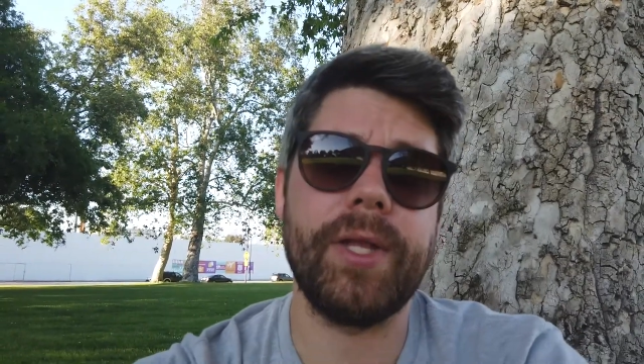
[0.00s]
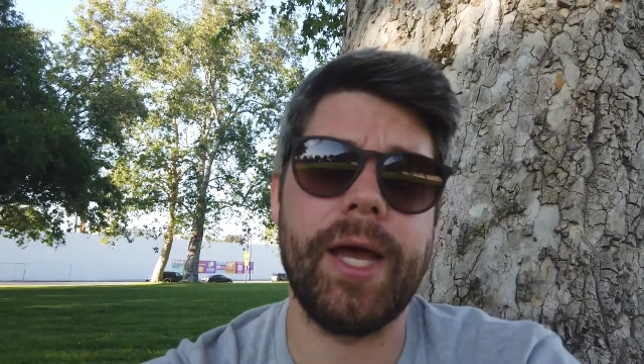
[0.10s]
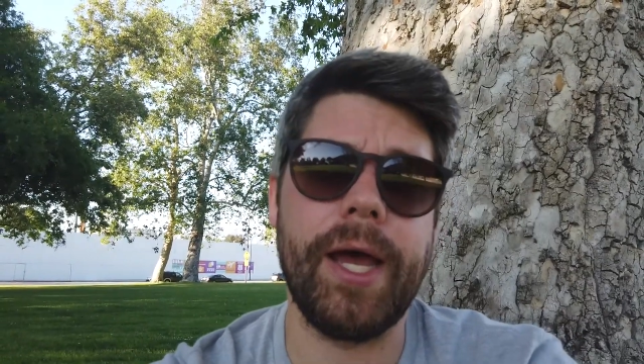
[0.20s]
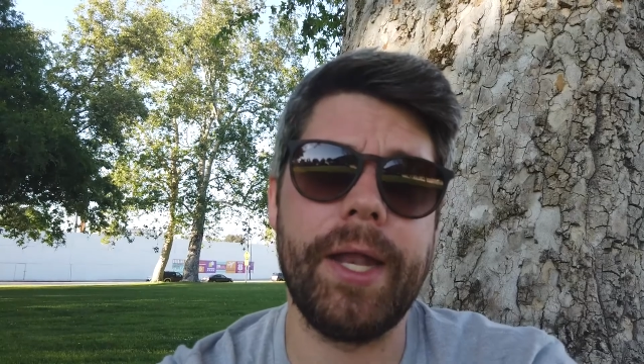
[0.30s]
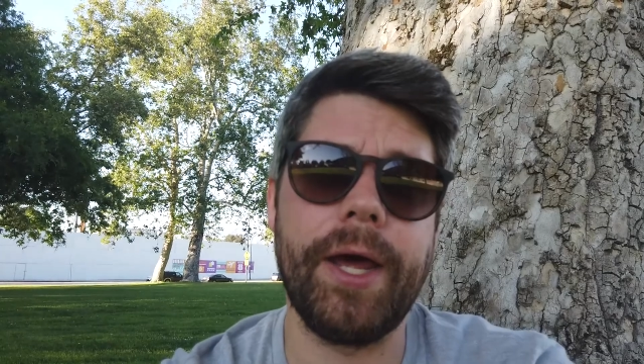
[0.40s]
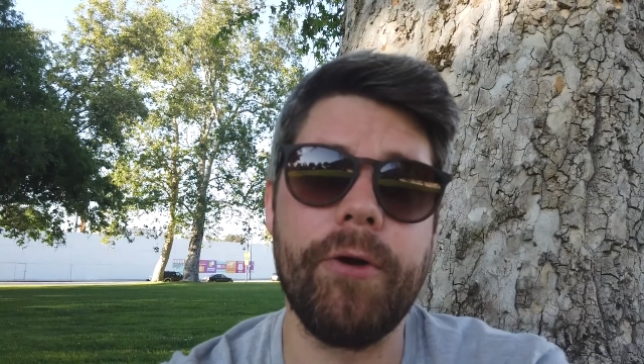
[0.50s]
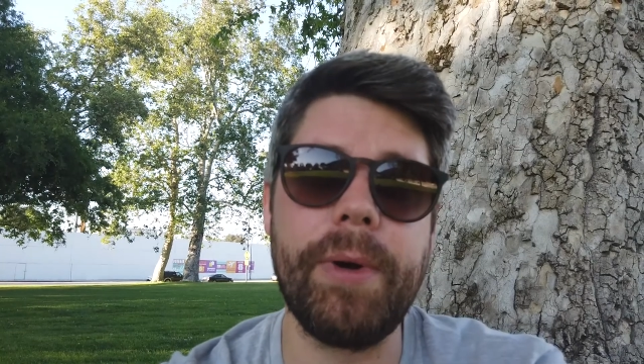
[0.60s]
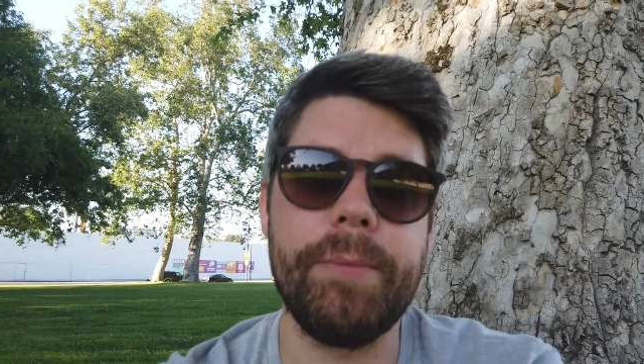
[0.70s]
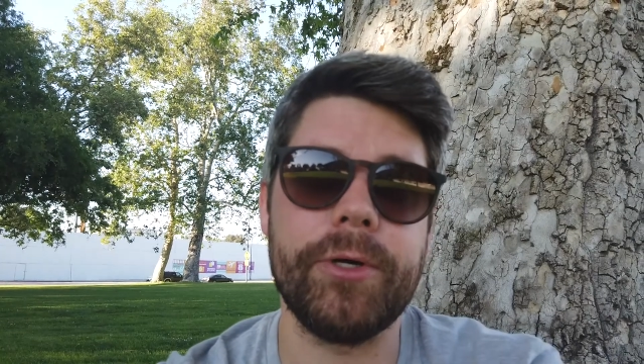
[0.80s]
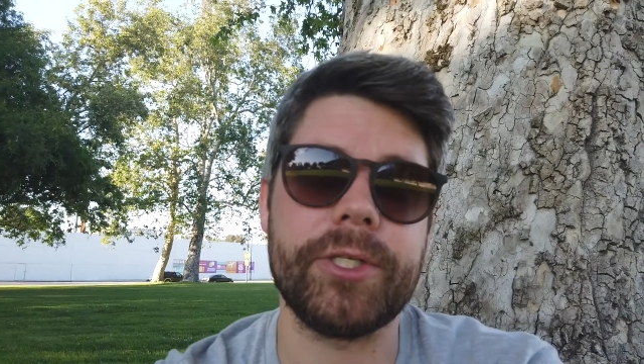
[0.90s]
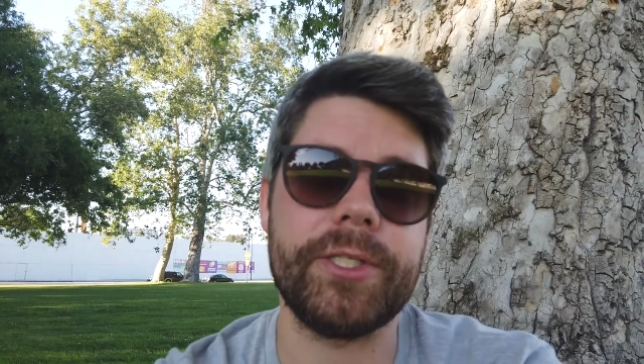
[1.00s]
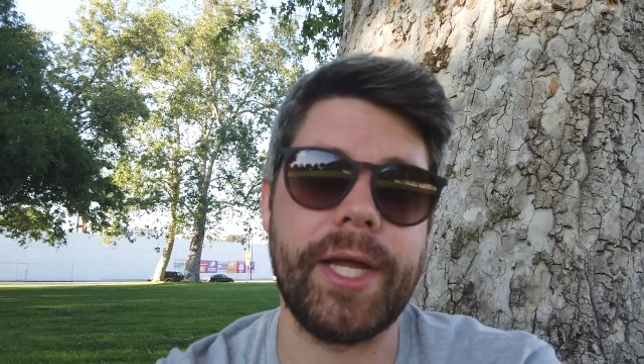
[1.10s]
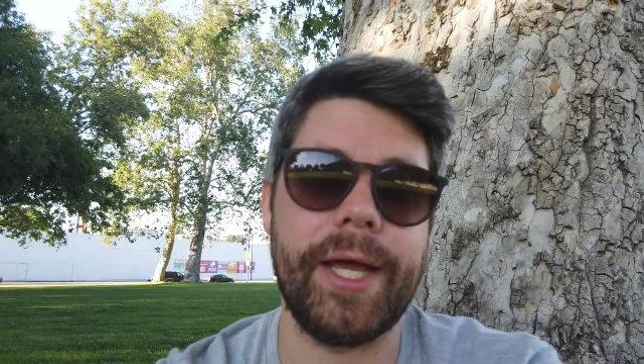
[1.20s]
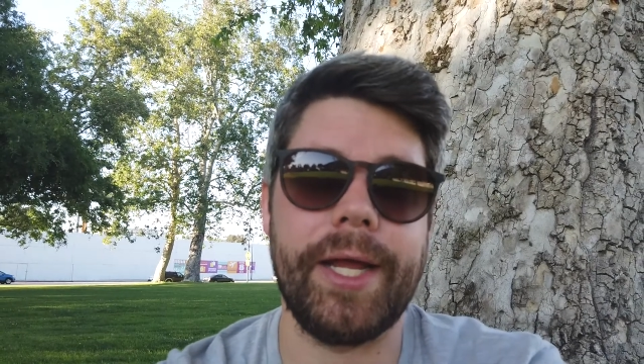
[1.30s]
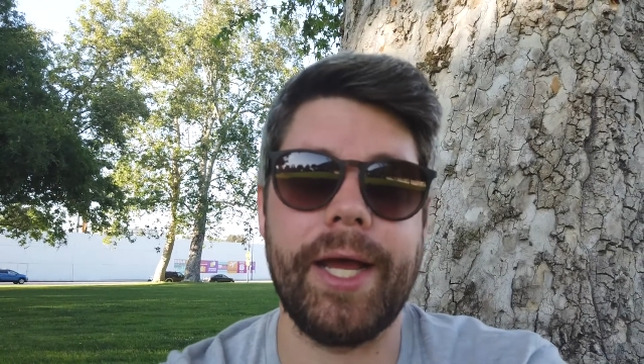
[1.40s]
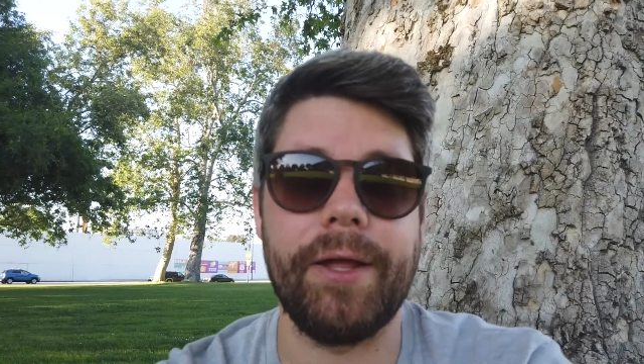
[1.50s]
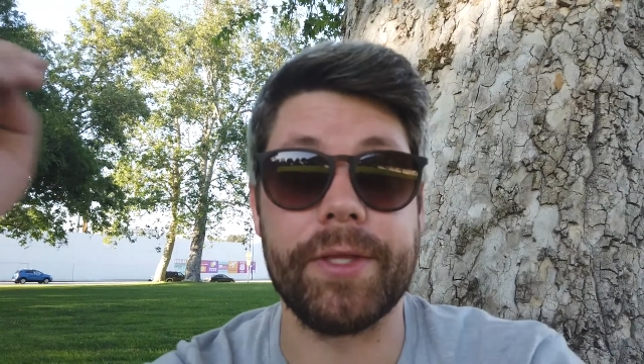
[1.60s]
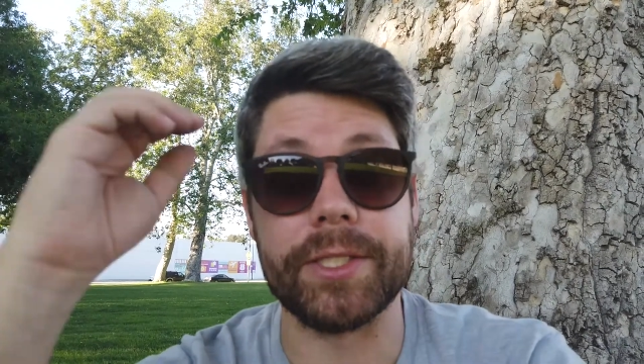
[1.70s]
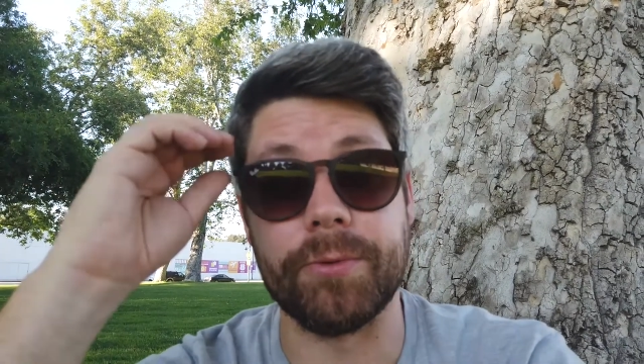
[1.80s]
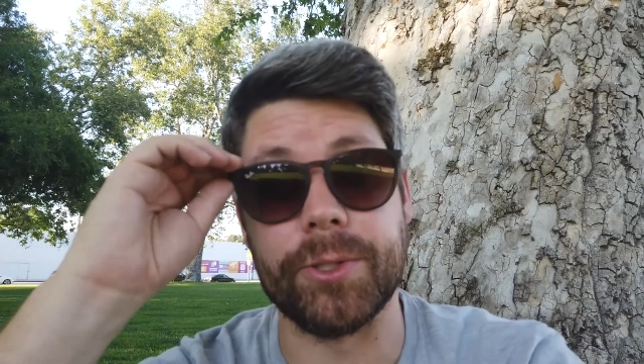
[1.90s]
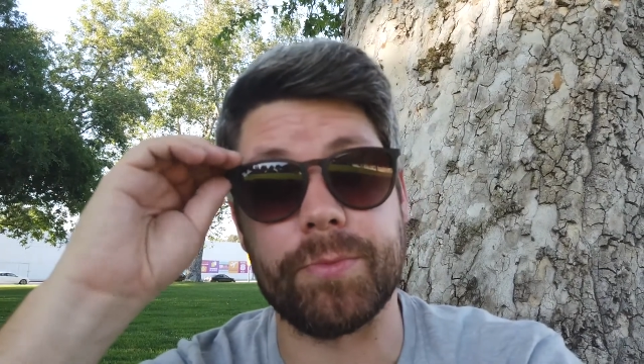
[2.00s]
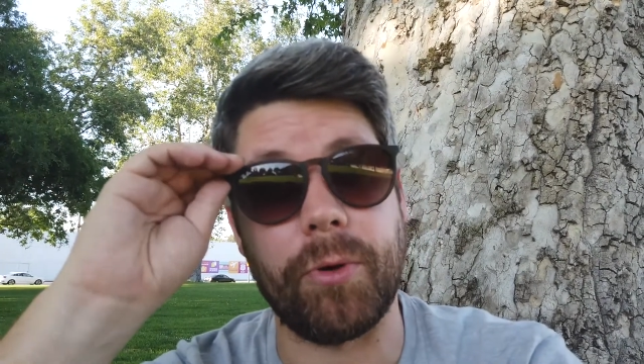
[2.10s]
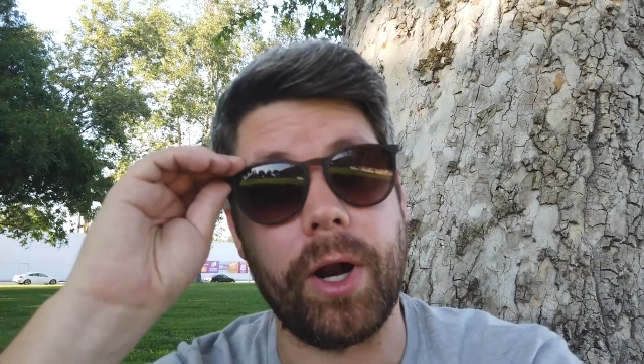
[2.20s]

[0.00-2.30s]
And I remember standing out, this was